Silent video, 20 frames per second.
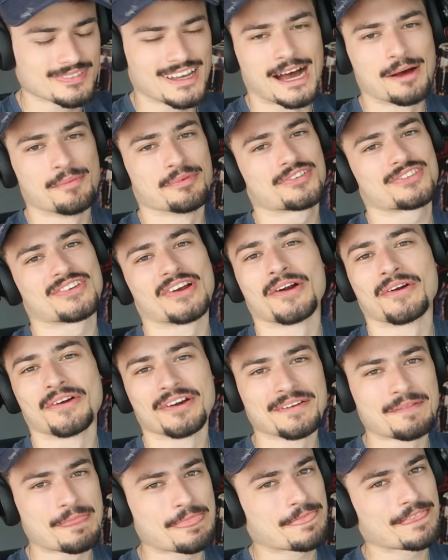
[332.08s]
I'm
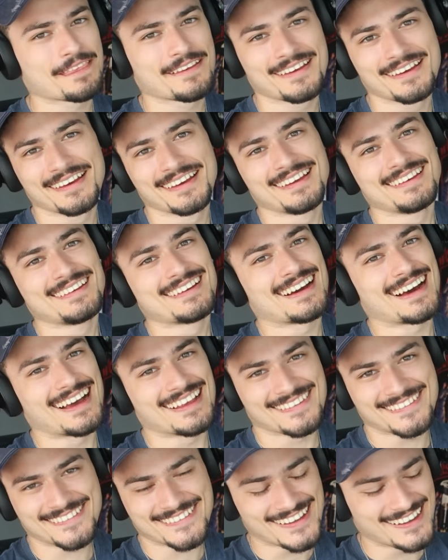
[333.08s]
sorry.
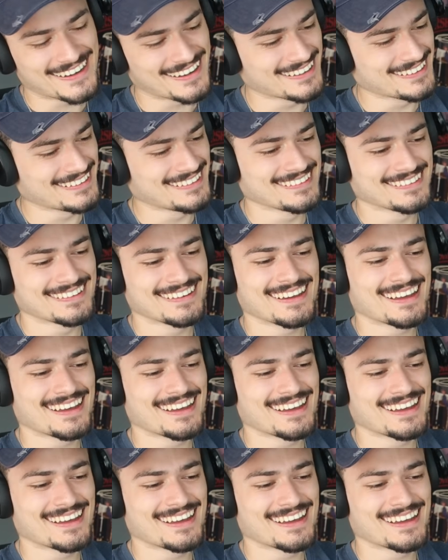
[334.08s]
I said it.